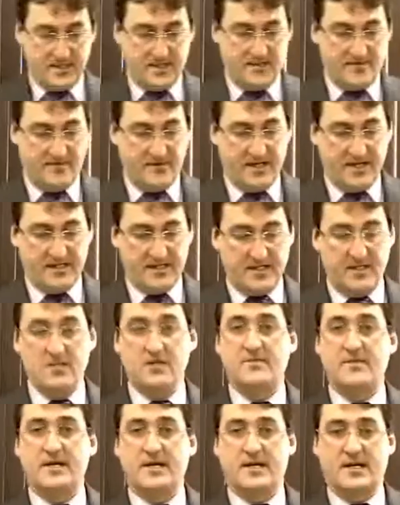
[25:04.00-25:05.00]
and advice that
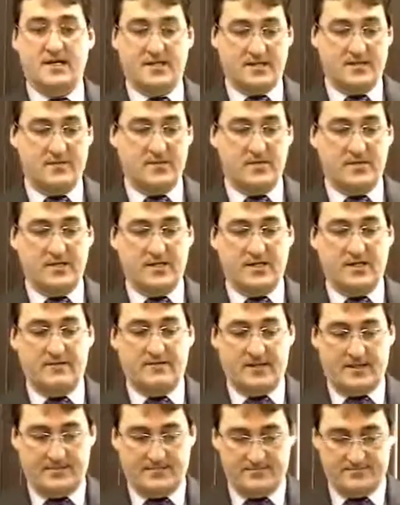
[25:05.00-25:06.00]
you've been accustomed to receiving.